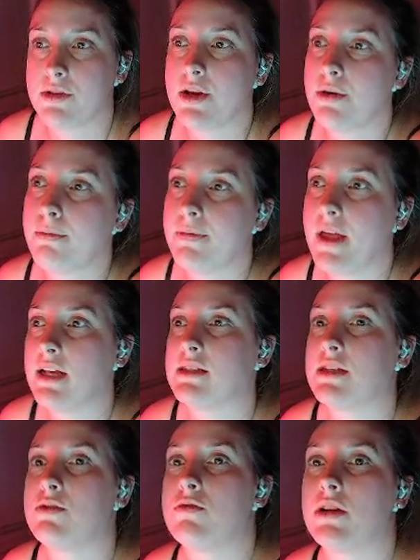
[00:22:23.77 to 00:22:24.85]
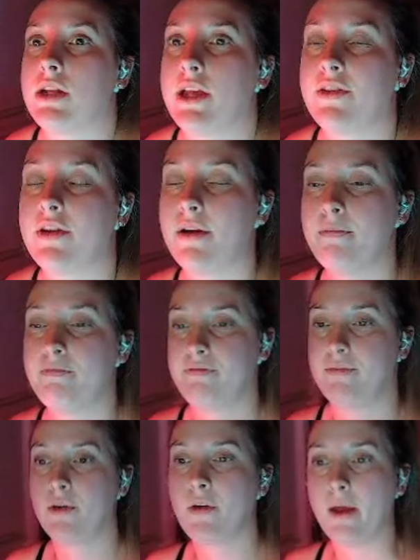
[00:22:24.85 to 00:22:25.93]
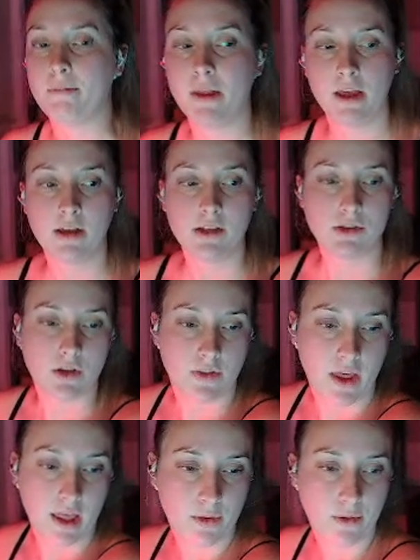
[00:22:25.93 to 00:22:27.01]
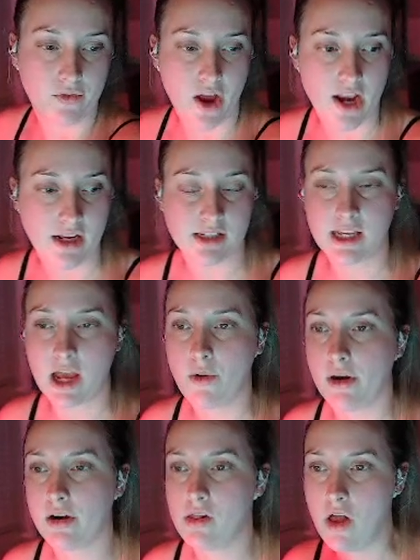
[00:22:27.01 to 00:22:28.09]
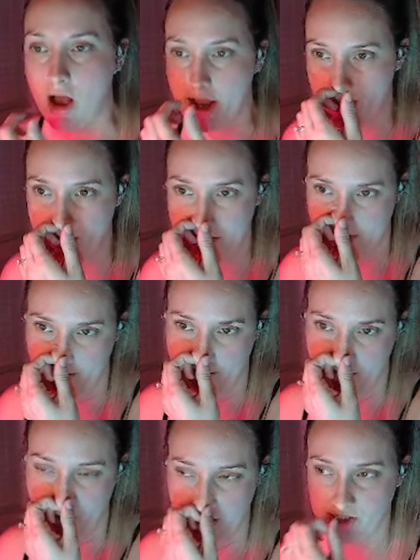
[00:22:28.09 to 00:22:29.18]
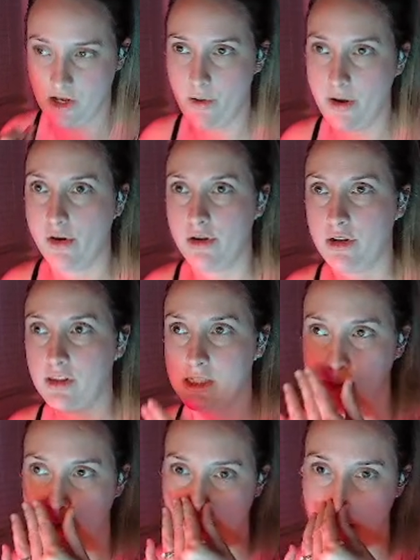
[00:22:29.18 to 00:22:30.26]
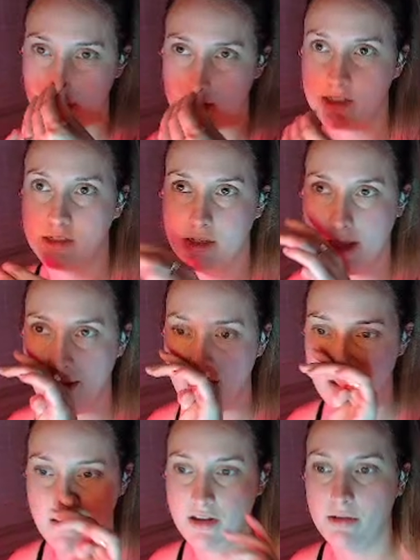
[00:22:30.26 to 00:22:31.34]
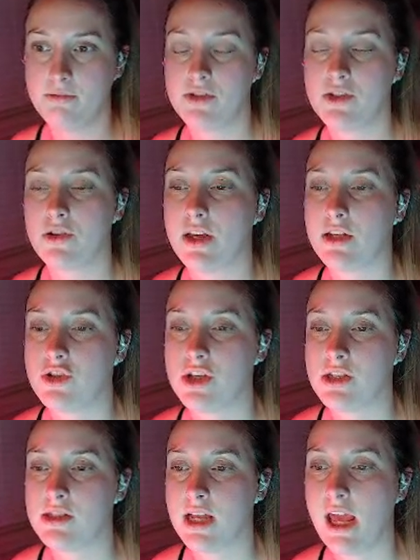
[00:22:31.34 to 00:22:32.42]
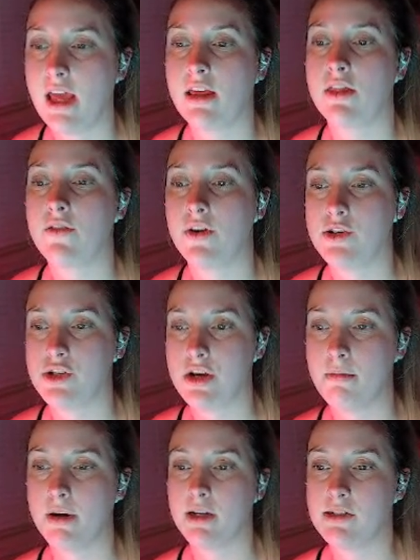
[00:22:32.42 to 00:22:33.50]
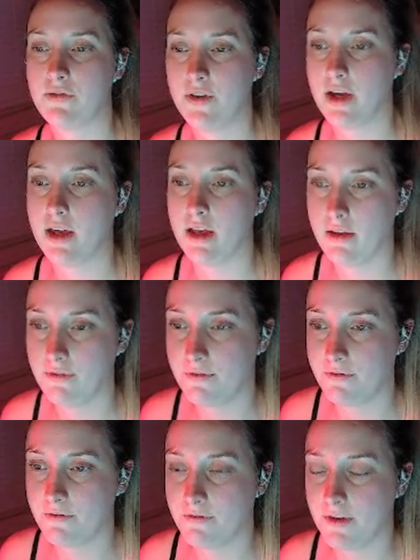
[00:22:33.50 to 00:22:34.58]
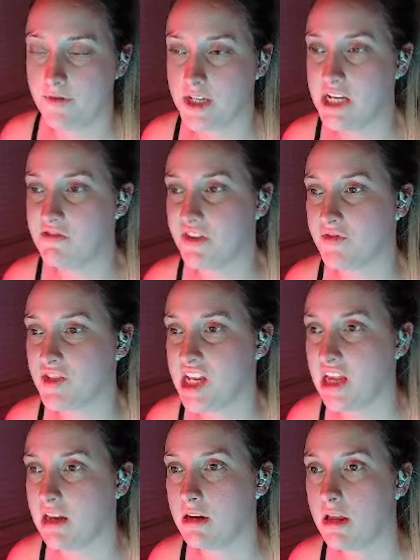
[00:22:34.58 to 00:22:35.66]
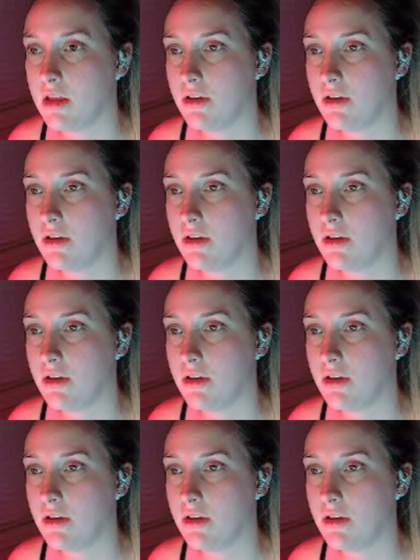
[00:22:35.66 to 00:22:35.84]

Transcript: Nope, that didn't work either. Okay. So I think that we've kind of scoured a lot of what's going on this box. So let's just take the version number. It's 5.15.15.